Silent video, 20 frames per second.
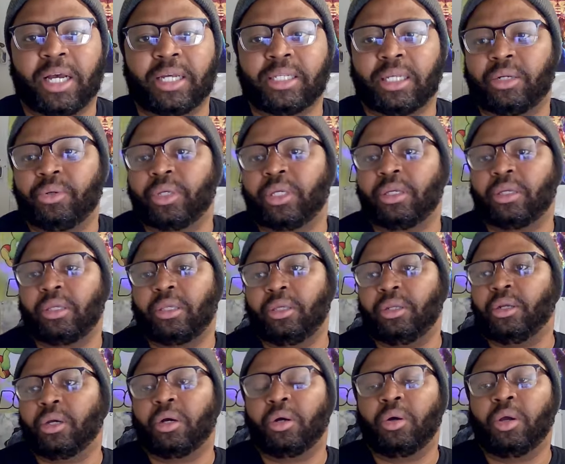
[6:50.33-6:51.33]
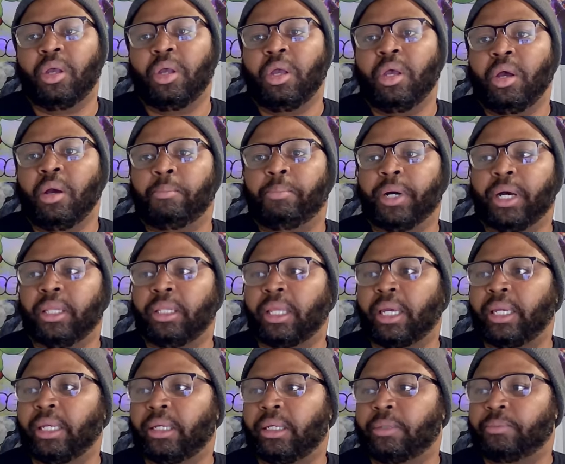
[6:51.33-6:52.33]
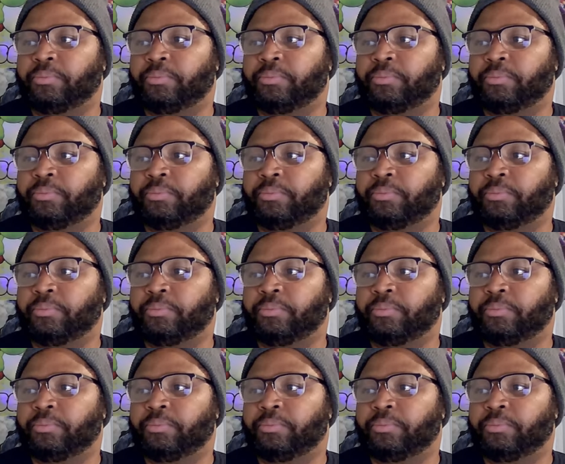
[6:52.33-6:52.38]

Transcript: I don't you know, but like